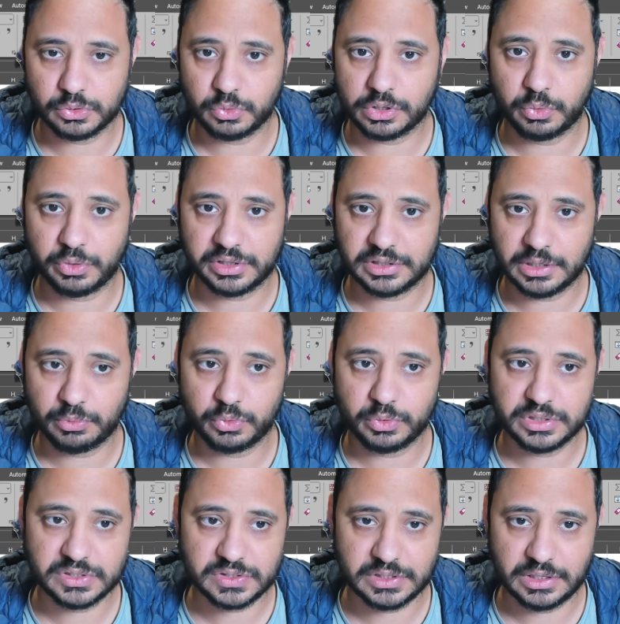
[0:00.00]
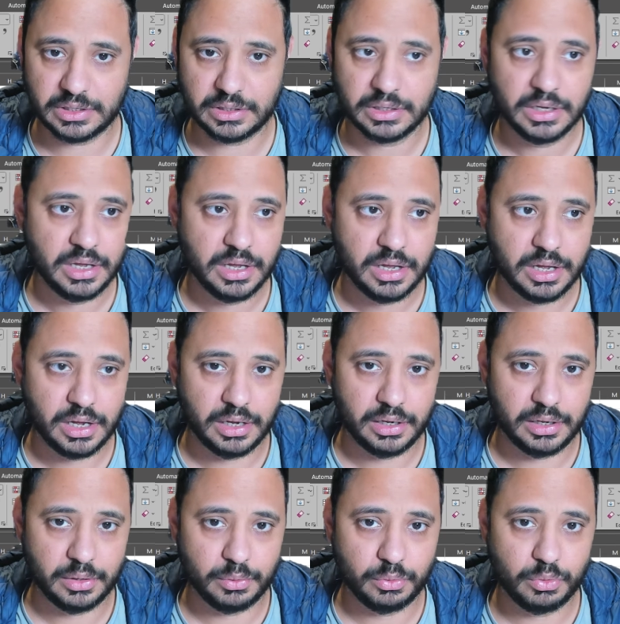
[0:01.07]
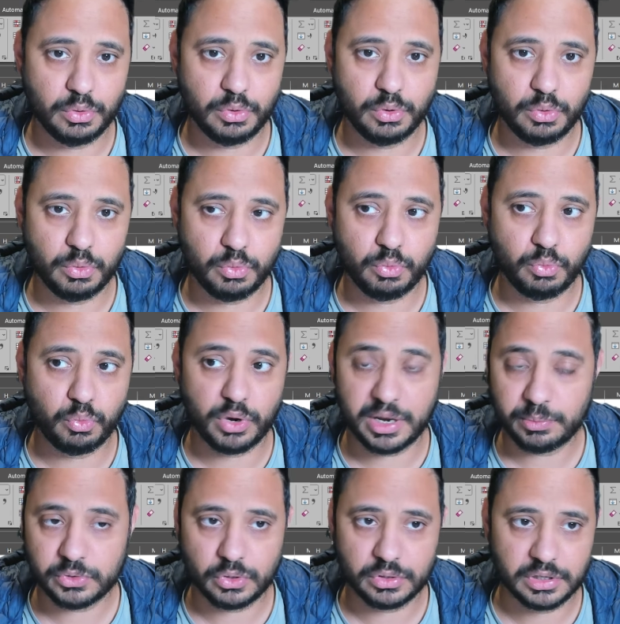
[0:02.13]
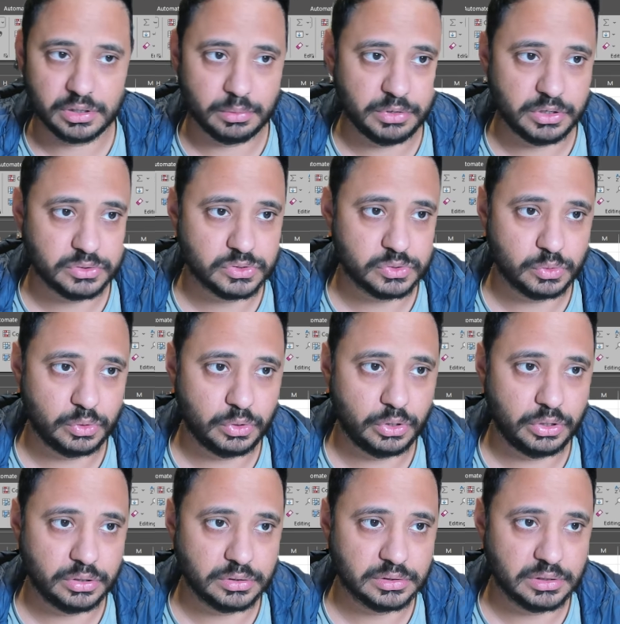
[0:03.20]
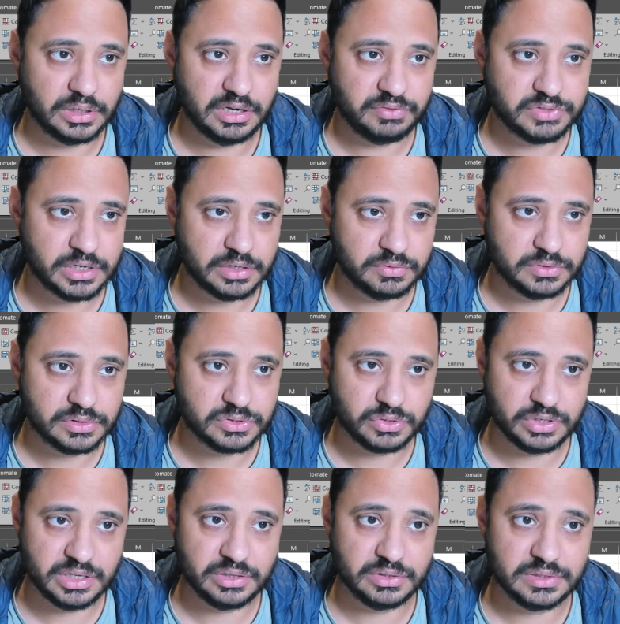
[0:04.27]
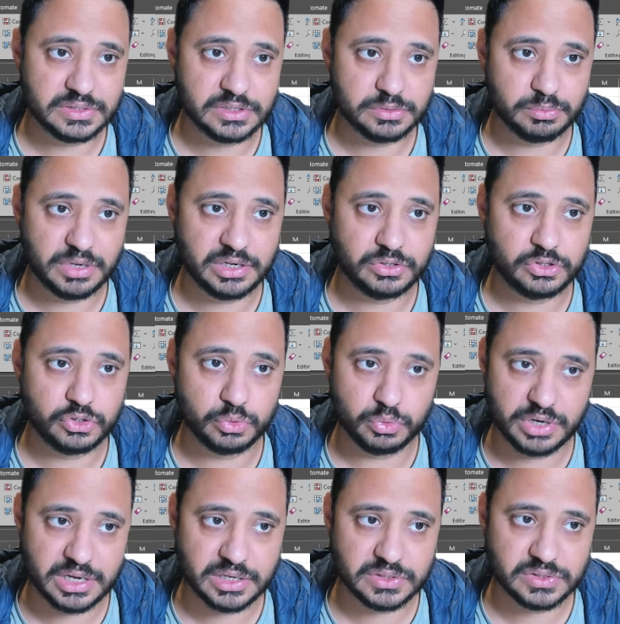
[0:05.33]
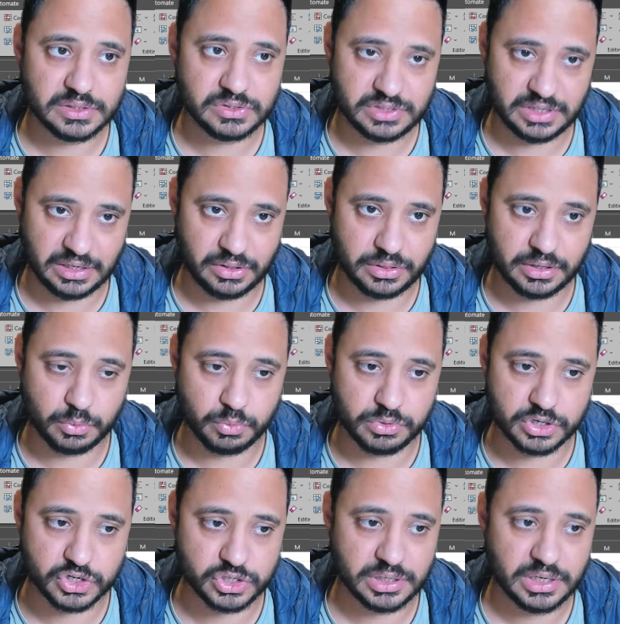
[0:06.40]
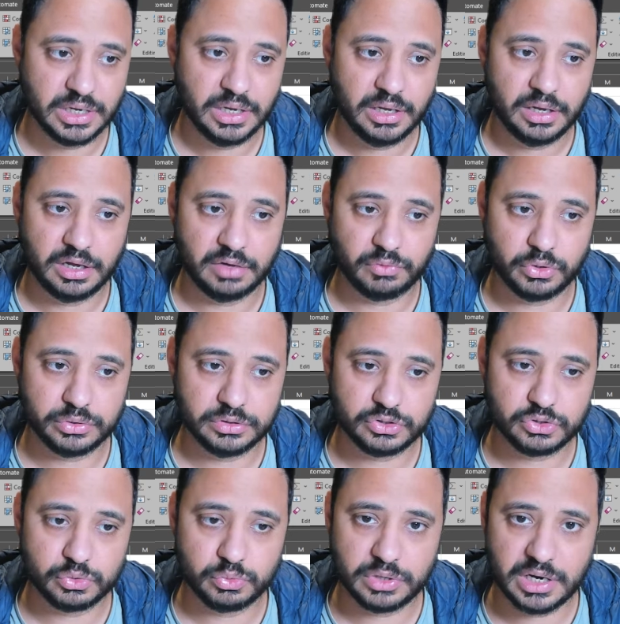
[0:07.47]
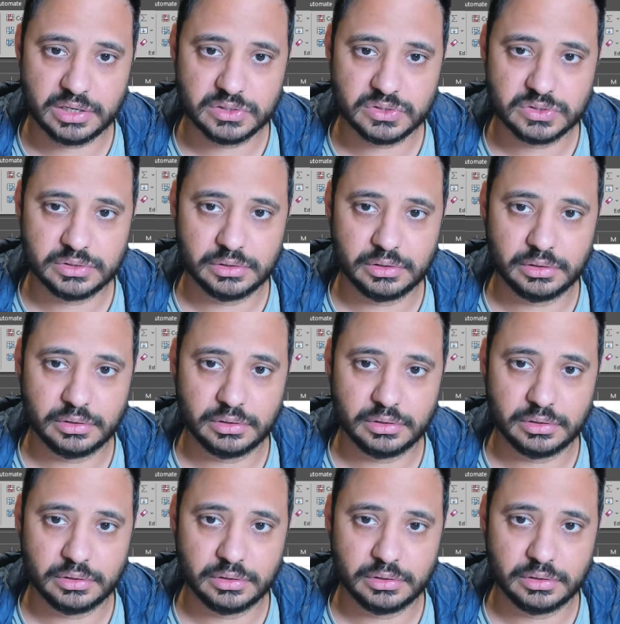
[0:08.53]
do a quick demo and see what I'm talking about. So on the left side of the screen, this is my TrueNAS Syncthing version. I've got the TrueNAS